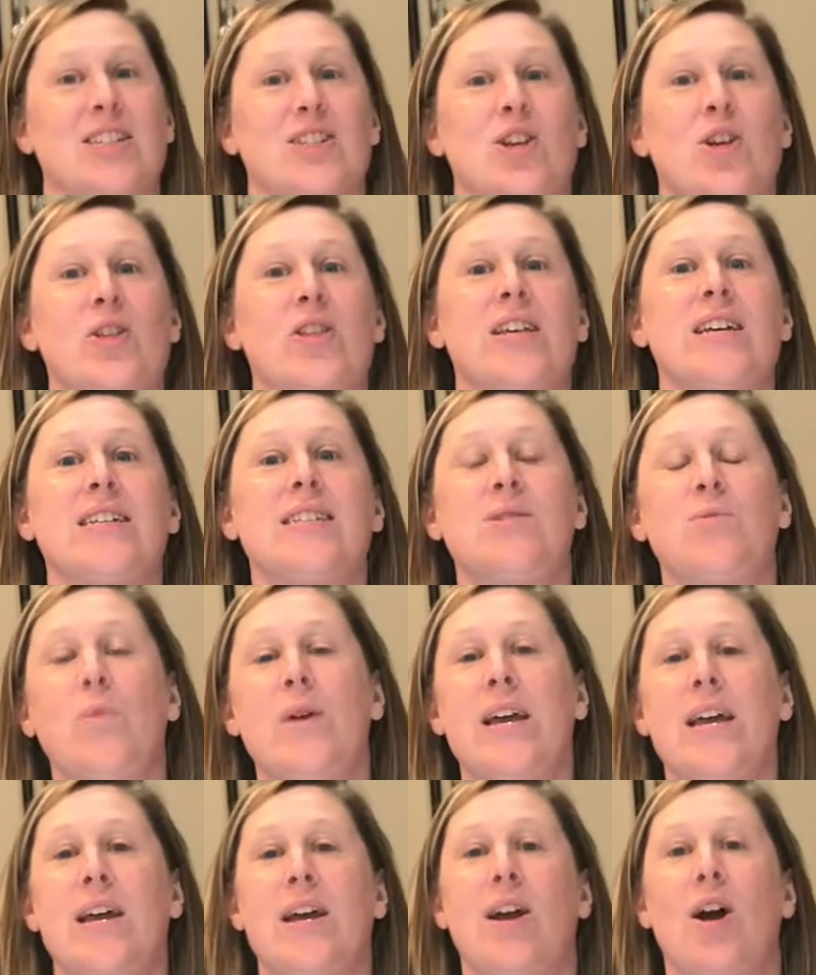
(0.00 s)
so this
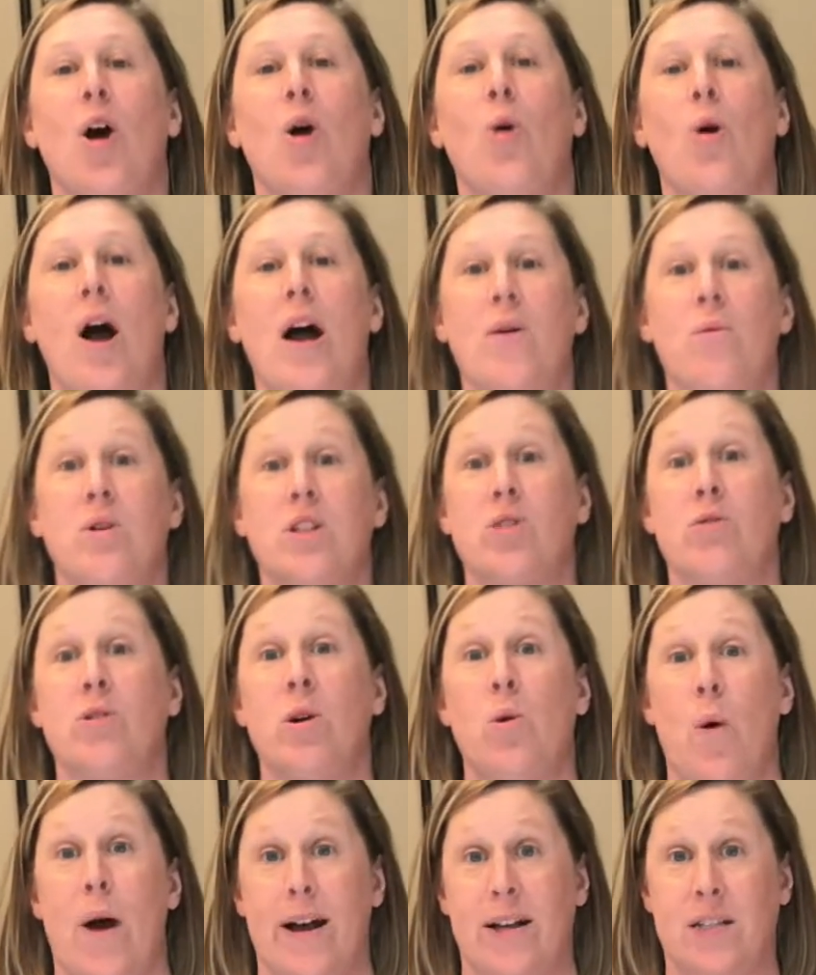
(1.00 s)
week it was a
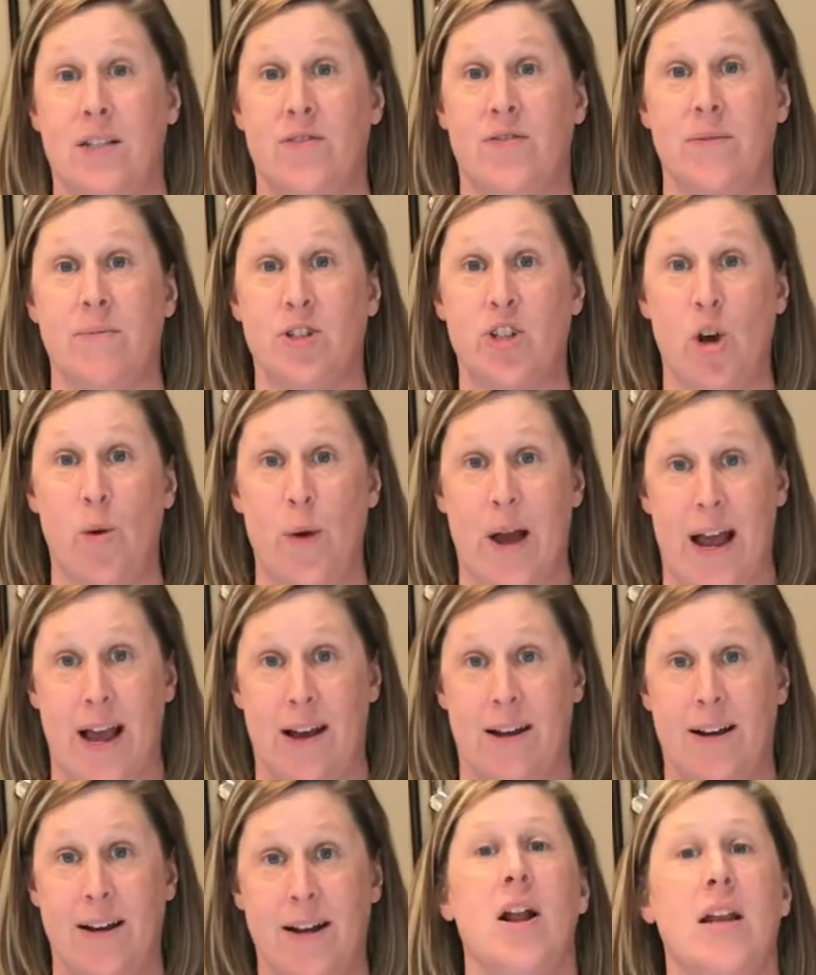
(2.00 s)
request from
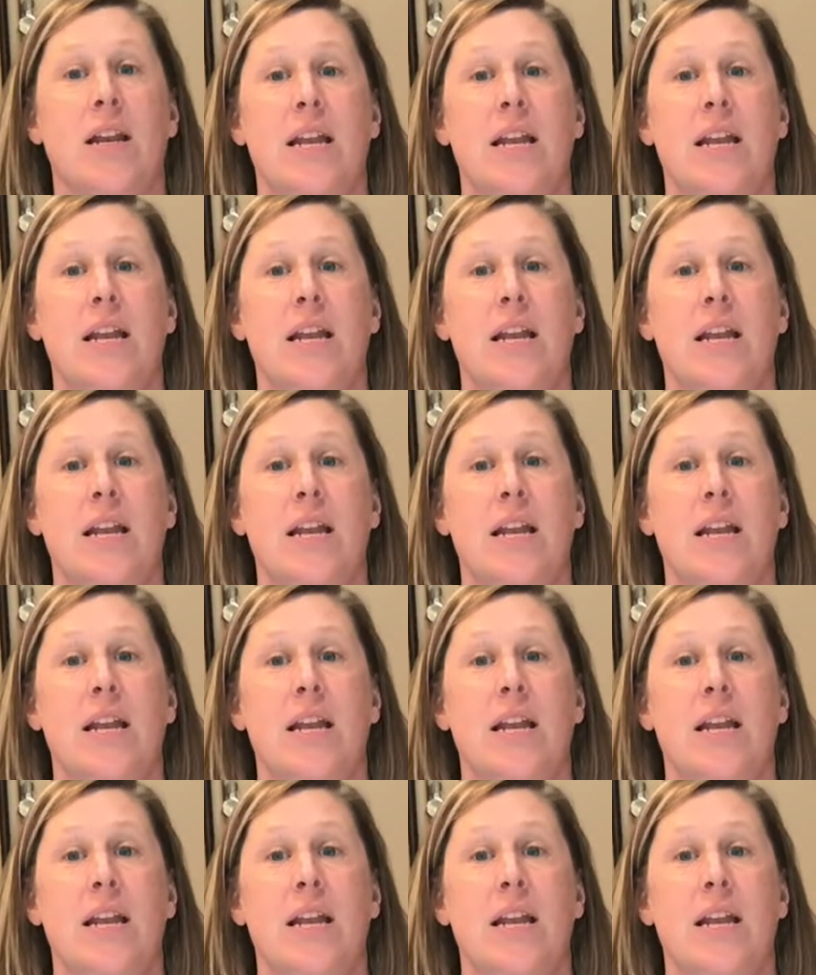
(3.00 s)
Joann.